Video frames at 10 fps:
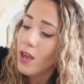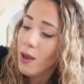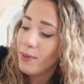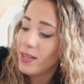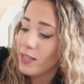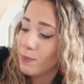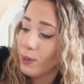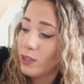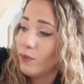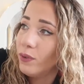week. But this is
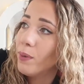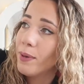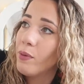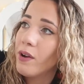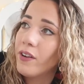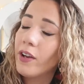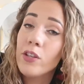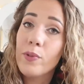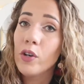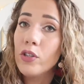beautiful. I mean, wherever it
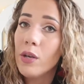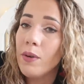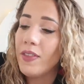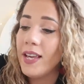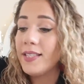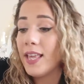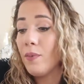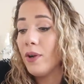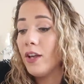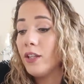goes, we've got two of these.
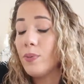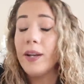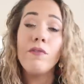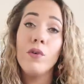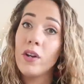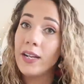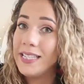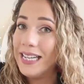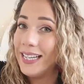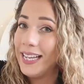They were
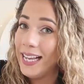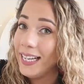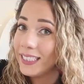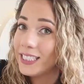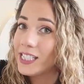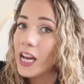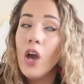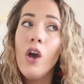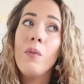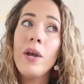$24.99 each,
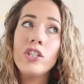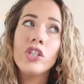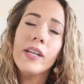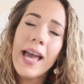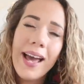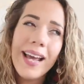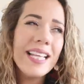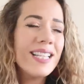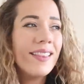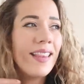which, yeah,
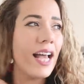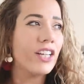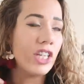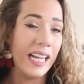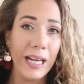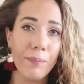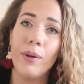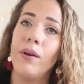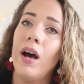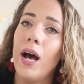isn't that cheap.
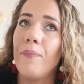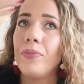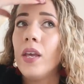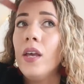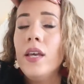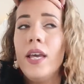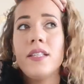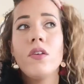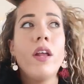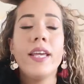
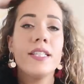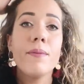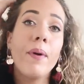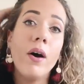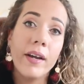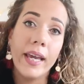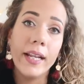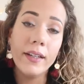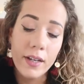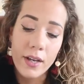It's not like it's a
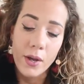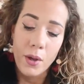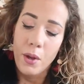bargain,